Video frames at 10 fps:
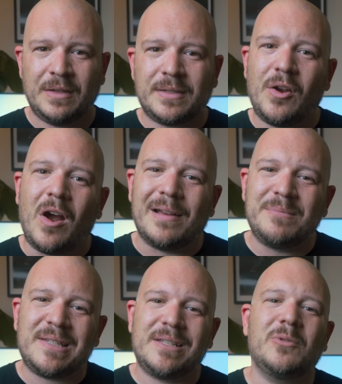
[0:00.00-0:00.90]
So I'm
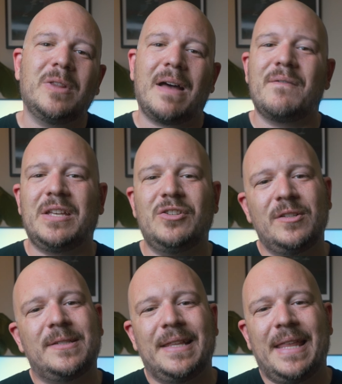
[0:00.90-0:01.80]
still loving
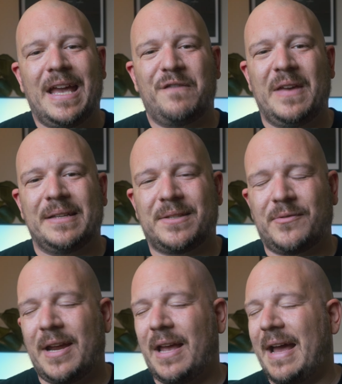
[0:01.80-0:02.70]
using the
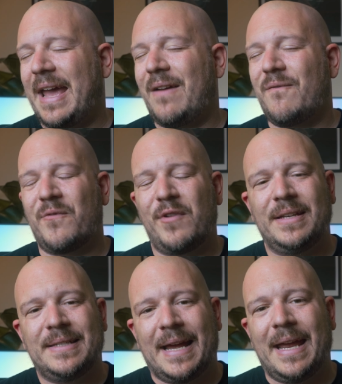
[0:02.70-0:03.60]
FX3. Every
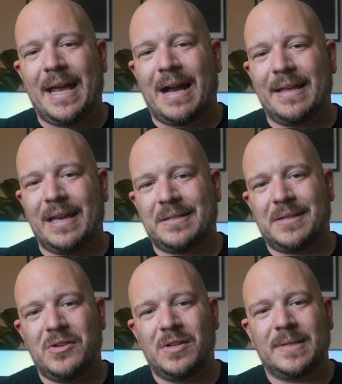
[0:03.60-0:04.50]
day I get to
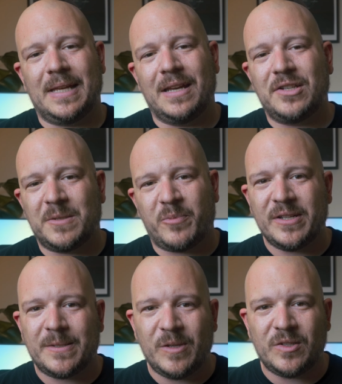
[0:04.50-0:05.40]
use it, it just brings me